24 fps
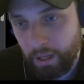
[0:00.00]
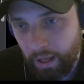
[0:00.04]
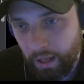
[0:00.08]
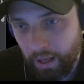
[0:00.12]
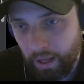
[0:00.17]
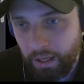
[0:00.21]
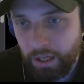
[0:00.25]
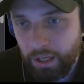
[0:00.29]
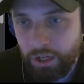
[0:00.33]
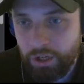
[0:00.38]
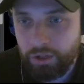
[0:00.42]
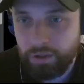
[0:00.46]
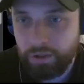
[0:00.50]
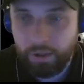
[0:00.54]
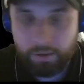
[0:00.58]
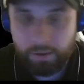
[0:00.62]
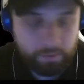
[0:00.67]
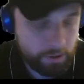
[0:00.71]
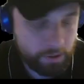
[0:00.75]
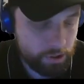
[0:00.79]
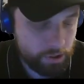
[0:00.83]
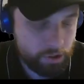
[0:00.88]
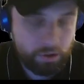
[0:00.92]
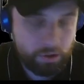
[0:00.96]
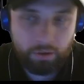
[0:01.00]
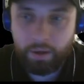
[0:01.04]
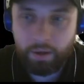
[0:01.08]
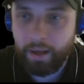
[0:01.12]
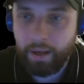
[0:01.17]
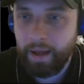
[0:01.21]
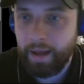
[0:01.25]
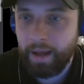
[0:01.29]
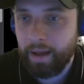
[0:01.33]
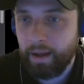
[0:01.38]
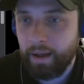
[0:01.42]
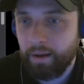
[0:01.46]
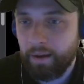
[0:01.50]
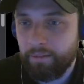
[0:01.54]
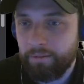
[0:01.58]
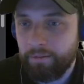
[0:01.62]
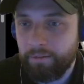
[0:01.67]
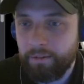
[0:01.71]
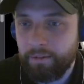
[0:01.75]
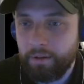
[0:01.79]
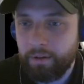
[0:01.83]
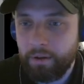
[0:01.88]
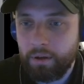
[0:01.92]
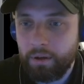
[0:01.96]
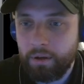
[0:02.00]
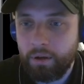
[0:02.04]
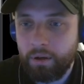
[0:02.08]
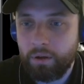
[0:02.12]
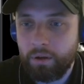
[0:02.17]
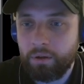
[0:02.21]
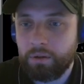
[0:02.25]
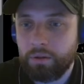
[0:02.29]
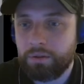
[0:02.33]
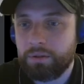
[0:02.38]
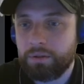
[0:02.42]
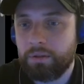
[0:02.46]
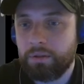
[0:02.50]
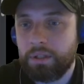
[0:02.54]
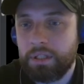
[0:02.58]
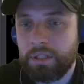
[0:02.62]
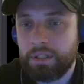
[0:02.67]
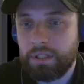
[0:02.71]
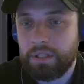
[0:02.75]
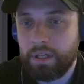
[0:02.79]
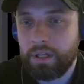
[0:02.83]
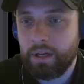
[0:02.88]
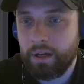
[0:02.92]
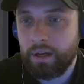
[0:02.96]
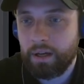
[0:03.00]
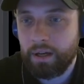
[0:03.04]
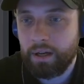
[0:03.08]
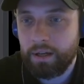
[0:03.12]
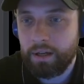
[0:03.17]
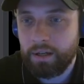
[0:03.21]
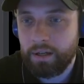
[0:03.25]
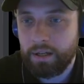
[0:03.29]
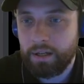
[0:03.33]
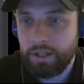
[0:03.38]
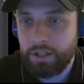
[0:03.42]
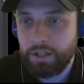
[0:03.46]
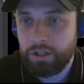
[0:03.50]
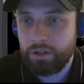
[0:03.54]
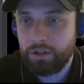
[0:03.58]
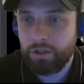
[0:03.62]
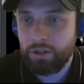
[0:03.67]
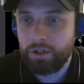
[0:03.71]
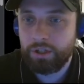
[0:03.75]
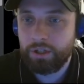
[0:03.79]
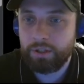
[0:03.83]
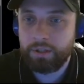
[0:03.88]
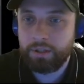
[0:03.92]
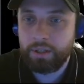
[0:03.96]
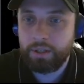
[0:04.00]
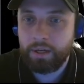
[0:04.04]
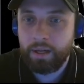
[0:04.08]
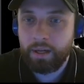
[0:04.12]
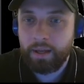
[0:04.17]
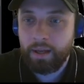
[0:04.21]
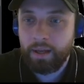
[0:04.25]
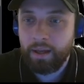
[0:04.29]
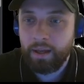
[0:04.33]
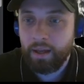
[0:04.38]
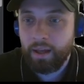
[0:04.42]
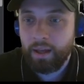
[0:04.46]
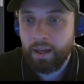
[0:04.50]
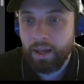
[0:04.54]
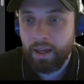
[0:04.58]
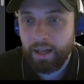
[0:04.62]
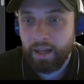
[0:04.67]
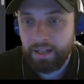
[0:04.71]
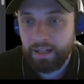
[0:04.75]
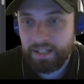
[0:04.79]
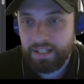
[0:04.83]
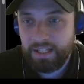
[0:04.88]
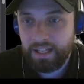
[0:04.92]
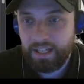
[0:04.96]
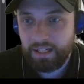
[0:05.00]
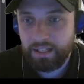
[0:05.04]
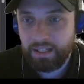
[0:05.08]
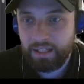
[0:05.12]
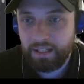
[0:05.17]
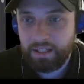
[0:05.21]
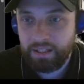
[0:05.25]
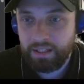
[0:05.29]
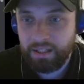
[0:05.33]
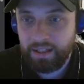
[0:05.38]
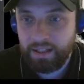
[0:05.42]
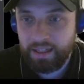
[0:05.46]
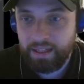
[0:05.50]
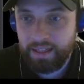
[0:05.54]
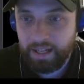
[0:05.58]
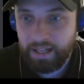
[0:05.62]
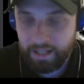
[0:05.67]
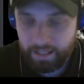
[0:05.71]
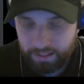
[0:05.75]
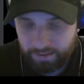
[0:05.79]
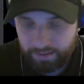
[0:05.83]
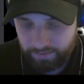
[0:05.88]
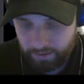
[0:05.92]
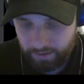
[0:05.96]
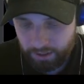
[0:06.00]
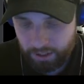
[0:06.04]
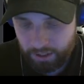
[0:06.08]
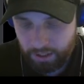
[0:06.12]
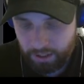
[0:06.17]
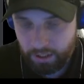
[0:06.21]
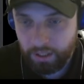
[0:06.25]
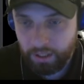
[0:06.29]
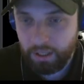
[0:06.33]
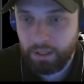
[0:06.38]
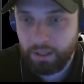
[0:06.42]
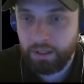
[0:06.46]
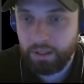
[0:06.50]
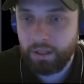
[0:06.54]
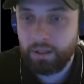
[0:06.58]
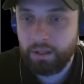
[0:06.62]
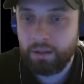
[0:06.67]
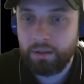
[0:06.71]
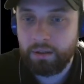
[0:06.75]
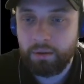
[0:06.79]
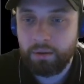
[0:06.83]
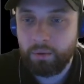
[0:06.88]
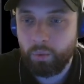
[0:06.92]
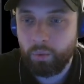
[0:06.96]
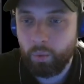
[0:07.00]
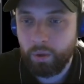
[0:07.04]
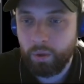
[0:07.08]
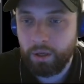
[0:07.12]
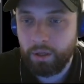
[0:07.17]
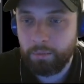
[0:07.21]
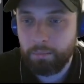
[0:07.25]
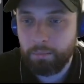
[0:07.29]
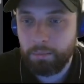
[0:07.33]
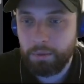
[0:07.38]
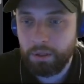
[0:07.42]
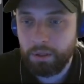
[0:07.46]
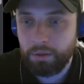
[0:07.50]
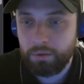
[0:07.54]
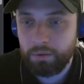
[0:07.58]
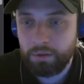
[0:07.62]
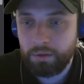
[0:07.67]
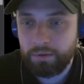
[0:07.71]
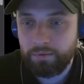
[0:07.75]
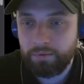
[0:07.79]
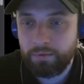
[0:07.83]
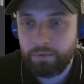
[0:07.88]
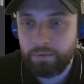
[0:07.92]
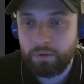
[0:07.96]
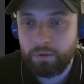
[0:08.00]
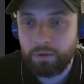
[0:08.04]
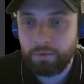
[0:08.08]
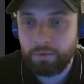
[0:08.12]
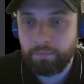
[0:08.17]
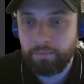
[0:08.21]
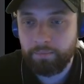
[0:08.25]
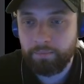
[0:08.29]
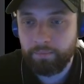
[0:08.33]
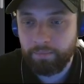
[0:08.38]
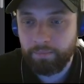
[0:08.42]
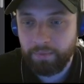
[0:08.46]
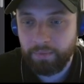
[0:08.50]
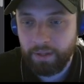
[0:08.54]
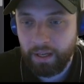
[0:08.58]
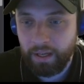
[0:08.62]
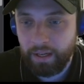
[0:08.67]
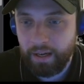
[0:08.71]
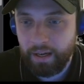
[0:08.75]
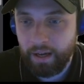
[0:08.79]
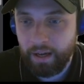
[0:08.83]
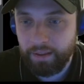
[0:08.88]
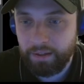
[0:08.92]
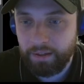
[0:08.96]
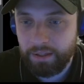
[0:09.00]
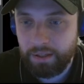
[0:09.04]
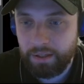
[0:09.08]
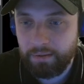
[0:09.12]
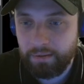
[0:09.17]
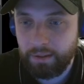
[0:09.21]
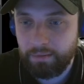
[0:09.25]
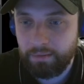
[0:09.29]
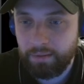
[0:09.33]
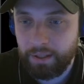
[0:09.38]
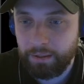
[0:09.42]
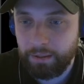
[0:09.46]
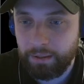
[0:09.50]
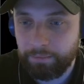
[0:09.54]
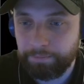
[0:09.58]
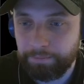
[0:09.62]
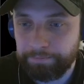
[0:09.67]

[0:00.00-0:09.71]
each screen should have also this assertion, and technically that functionality will be used for any other screen, right?